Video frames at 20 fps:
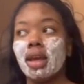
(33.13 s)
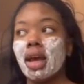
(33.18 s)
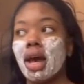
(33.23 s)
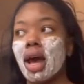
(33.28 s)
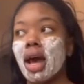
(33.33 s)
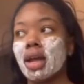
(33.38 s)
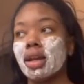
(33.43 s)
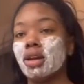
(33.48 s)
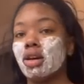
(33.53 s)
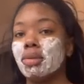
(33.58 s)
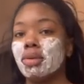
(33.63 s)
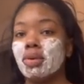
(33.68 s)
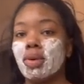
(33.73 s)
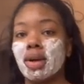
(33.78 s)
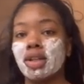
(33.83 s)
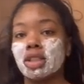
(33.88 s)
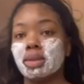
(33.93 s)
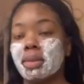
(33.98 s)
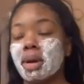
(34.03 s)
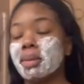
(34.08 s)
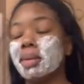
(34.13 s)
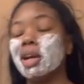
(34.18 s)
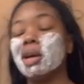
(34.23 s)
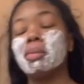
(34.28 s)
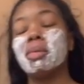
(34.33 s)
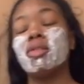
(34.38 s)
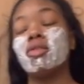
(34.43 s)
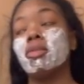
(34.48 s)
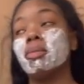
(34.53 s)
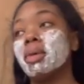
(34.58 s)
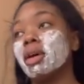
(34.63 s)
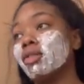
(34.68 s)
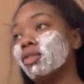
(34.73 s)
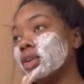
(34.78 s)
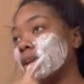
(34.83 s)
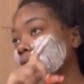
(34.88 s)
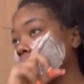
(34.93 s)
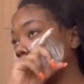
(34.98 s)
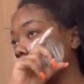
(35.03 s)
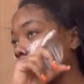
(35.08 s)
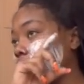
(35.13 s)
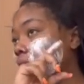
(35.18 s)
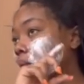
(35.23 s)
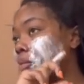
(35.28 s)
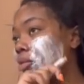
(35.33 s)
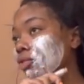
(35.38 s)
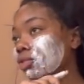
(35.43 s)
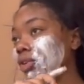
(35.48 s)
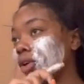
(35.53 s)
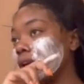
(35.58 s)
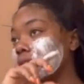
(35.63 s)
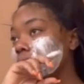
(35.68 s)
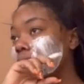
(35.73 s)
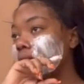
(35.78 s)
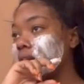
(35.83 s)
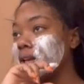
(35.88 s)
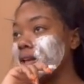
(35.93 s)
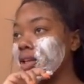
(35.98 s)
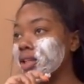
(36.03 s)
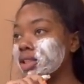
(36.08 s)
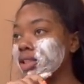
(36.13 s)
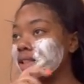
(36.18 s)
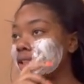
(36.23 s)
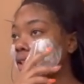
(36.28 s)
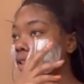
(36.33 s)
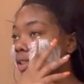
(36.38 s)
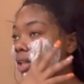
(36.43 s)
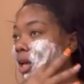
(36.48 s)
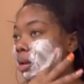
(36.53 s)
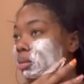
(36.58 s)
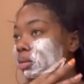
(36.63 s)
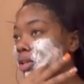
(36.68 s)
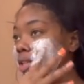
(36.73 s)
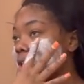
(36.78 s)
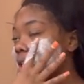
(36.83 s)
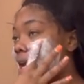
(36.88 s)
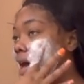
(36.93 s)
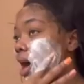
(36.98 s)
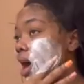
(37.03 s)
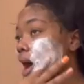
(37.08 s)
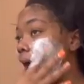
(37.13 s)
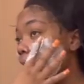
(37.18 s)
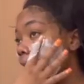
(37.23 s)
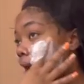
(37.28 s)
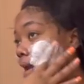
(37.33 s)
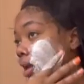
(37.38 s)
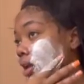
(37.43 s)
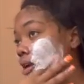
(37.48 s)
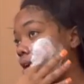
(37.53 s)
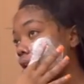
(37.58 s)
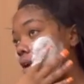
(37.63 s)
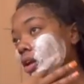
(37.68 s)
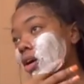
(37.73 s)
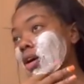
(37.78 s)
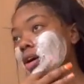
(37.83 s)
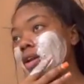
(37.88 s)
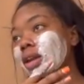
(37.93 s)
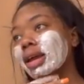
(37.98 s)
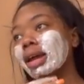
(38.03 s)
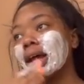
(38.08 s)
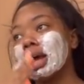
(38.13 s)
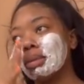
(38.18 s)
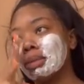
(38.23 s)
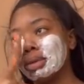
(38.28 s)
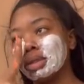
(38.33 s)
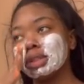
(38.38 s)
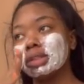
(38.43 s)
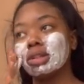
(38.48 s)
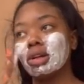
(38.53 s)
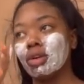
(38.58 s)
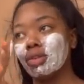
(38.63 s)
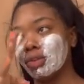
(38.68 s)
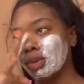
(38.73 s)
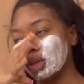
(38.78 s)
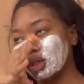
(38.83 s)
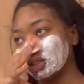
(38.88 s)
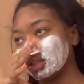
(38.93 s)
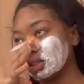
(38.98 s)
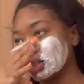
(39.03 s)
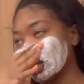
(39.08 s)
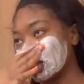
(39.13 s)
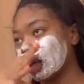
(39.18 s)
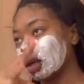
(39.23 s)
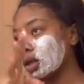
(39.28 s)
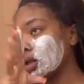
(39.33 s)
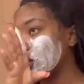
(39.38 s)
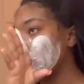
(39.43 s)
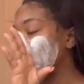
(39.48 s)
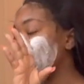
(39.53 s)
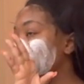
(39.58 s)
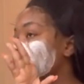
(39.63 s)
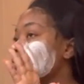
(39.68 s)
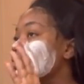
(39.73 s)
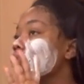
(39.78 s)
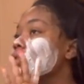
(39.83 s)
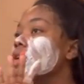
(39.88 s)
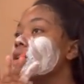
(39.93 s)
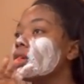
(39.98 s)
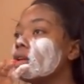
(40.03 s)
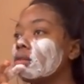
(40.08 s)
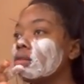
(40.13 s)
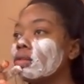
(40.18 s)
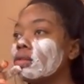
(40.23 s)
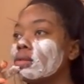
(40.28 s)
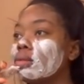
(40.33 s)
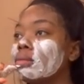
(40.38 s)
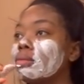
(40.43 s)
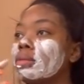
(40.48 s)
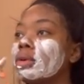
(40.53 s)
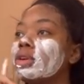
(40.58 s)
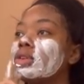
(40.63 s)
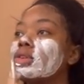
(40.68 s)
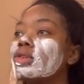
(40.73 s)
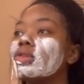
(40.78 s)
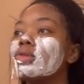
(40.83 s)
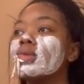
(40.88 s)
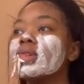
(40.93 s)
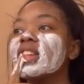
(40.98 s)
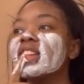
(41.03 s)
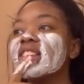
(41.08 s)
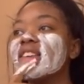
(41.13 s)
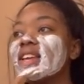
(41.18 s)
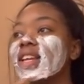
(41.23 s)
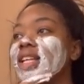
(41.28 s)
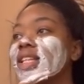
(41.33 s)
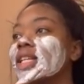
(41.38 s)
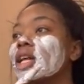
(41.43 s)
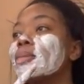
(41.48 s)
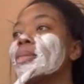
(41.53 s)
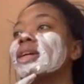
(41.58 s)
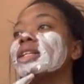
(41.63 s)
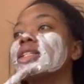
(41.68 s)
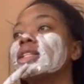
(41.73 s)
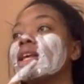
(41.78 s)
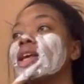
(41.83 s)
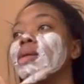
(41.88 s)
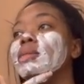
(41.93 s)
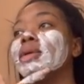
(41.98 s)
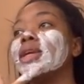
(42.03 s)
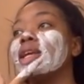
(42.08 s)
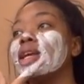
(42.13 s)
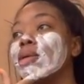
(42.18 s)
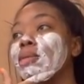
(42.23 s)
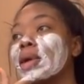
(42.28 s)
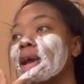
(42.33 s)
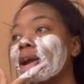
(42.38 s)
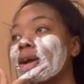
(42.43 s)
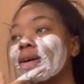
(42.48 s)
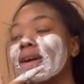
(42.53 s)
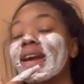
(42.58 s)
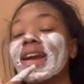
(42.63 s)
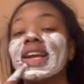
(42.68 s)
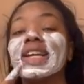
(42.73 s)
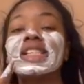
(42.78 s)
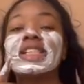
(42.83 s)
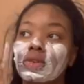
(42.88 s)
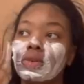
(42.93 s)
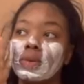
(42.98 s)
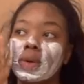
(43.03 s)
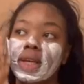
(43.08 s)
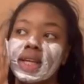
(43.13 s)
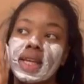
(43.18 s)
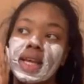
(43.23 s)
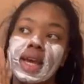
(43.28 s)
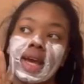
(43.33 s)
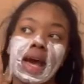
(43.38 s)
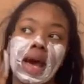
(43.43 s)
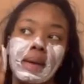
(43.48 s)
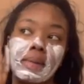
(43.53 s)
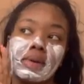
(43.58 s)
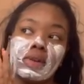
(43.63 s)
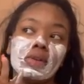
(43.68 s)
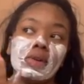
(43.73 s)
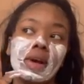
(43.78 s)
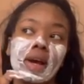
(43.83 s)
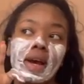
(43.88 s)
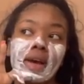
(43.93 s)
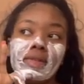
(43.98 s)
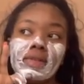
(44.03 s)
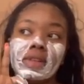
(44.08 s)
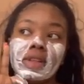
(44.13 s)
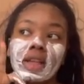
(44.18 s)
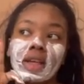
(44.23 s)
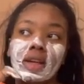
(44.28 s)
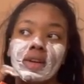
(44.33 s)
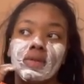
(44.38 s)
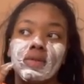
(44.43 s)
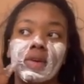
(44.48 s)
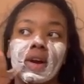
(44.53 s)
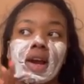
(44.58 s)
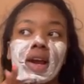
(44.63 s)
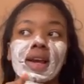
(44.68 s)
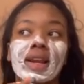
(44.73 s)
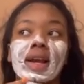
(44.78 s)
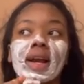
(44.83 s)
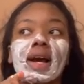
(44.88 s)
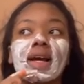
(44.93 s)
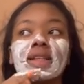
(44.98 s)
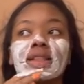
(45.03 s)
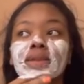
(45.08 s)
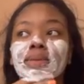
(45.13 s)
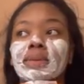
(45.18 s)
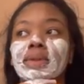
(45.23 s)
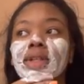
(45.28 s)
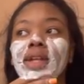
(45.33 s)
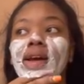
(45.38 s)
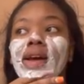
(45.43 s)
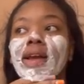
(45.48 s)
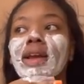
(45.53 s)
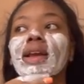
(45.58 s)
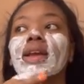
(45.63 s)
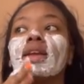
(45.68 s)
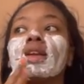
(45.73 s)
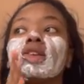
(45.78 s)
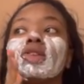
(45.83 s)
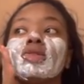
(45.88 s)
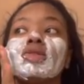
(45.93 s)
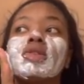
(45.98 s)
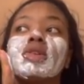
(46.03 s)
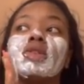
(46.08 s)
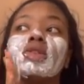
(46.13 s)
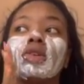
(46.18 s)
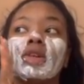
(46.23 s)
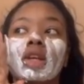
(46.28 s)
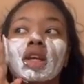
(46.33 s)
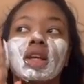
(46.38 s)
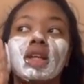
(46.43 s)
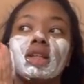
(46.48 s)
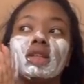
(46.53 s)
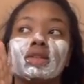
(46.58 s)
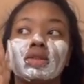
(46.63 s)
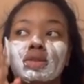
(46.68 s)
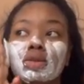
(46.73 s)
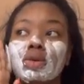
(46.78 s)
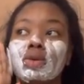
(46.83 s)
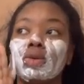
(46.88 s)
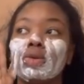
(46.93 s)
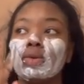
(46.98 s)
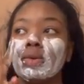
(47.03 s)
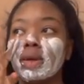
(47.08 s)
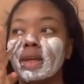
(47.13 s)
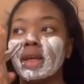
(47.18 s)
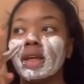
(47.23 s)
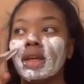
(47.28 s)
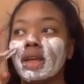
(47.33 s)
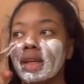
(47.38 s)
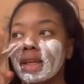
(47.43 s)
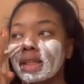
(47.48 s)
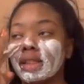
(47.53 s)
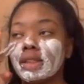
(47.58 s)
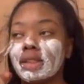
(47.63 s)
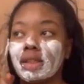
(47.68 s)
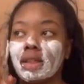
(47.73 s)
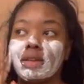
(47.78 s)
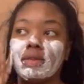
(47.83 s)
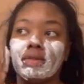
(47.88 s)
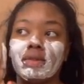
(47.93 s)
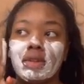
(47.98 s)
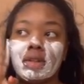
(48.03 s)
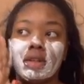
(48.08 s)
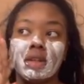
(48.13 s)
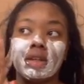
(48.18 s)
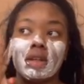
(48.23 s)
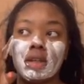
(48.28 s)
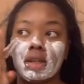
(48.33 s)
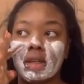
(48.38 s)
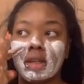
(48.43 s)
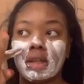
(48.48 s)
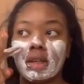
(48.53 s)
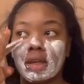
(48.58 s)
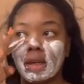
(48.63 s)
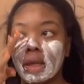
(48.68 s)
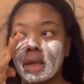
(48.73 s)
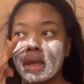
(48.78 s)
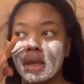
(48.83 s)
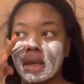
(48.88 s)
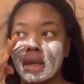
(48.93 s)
I don't be washing my makeup off of my face. Like, I be forgetting. It's just because I be tired, y'all. Like, I be so freaking tired. But during the weekday, that's how my skin be getting back, right? It's on the weekday, I be doing everything right. Like, I just be, like, you know, getting to it, getting stuff done.